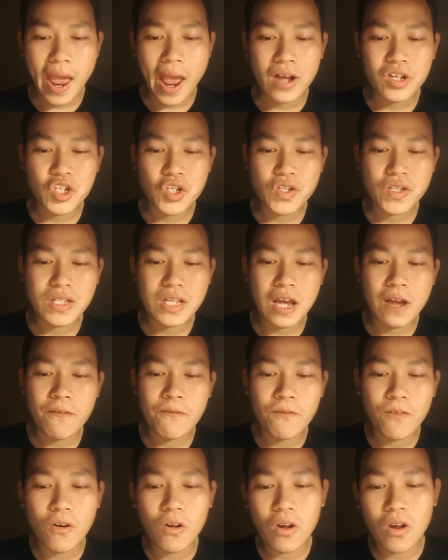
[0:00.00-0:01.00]
Exercise
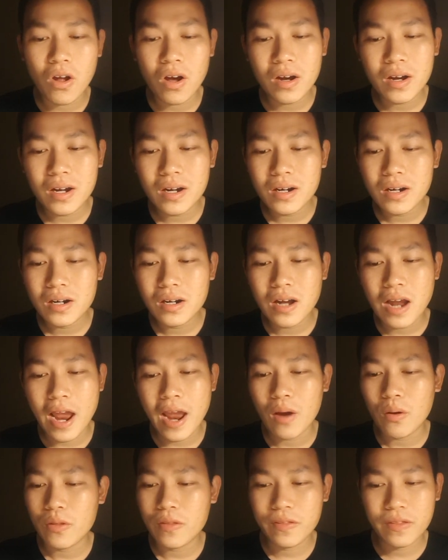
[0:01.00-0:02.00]
for a longer,
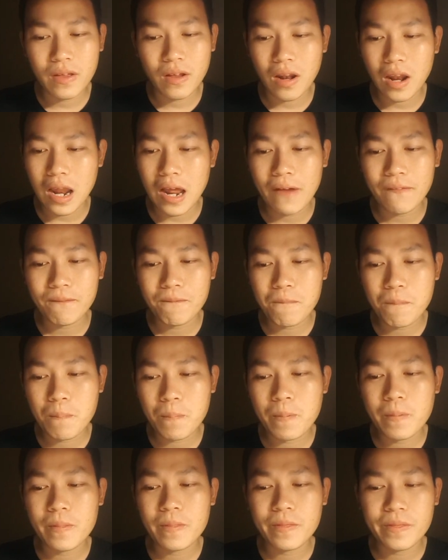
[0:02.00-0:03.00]
healthier life.
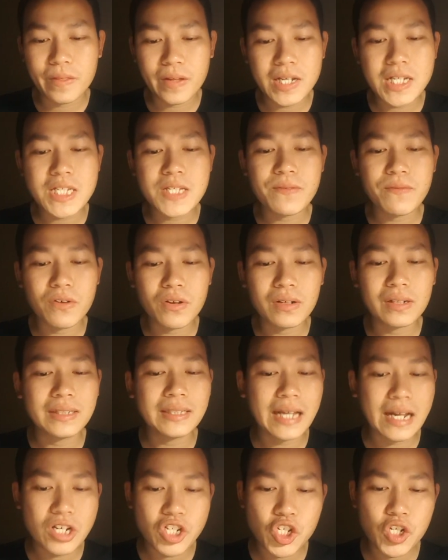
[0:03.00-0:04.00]
Thanks for your
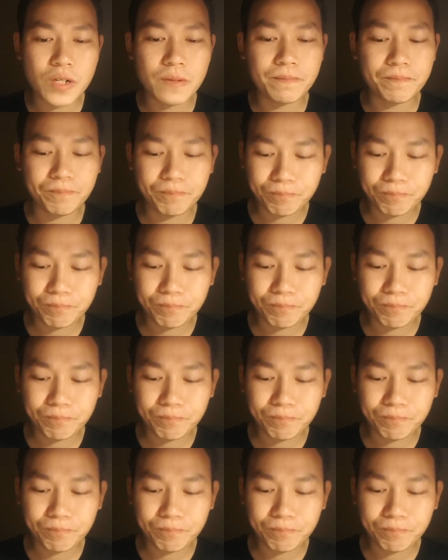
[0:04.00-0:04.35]
attention.